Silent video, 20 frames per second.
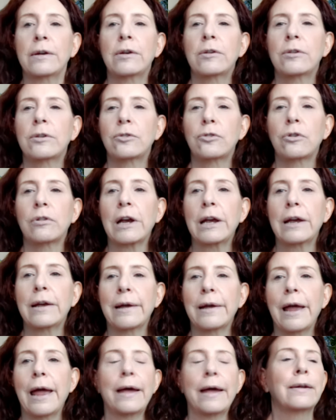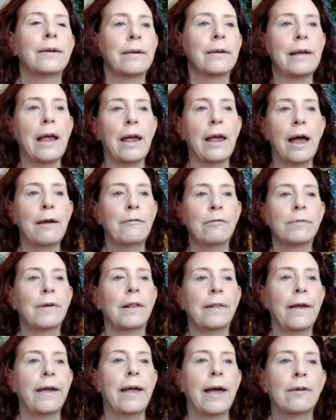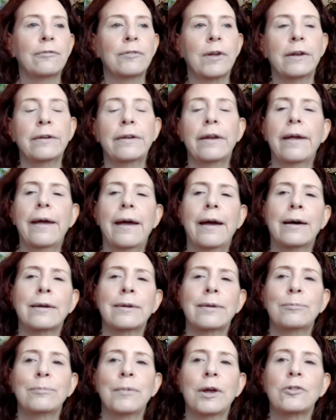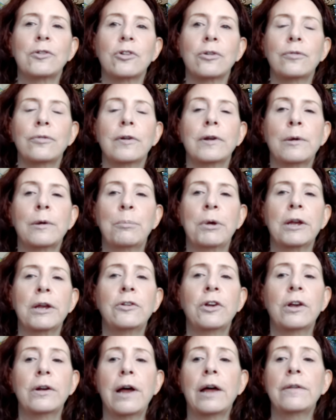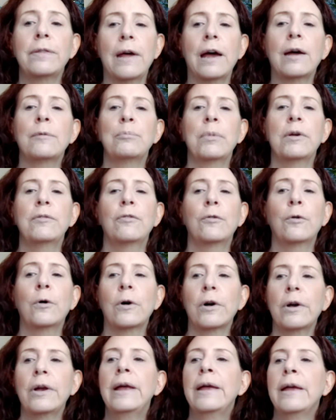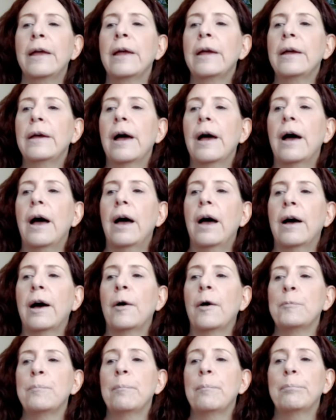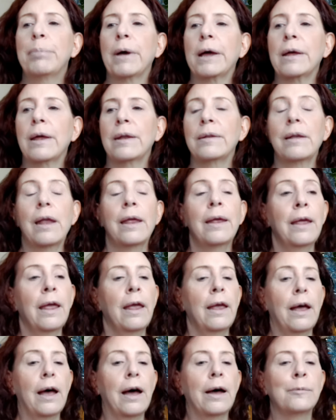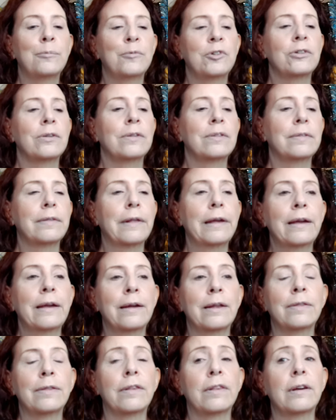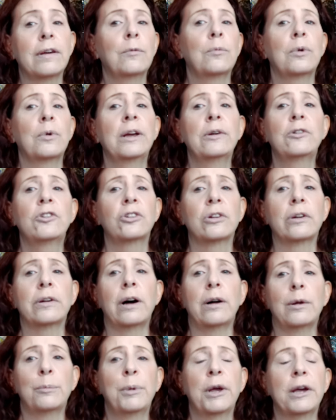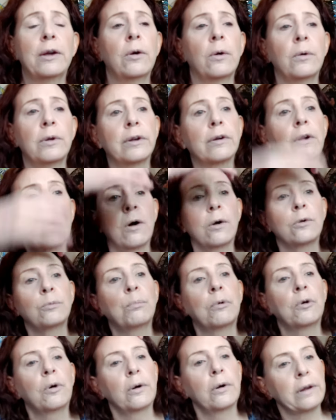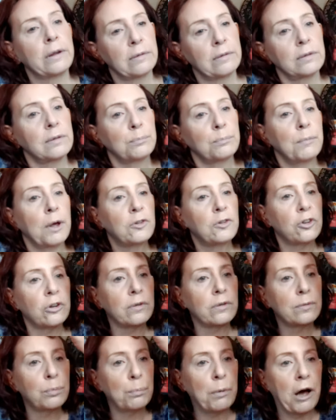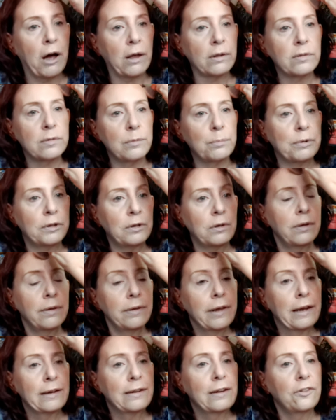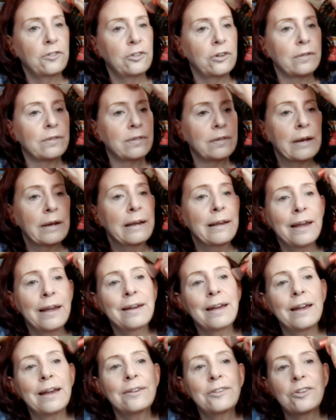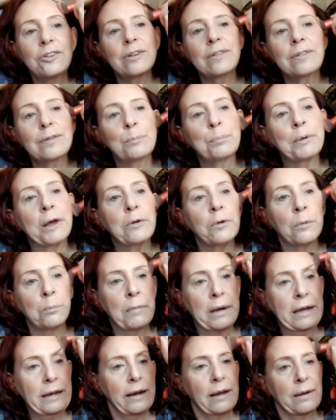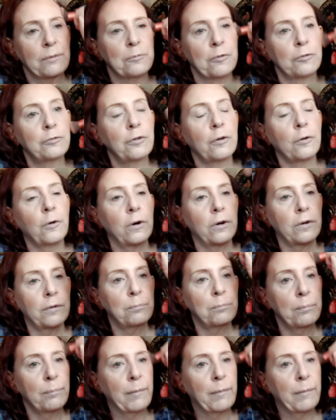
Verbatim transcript: industry, and I really haven't had much of an opinion on that before, um, but I'm just thinking that we should all be going to cardboard as much as possible, and it just it's just a better medium for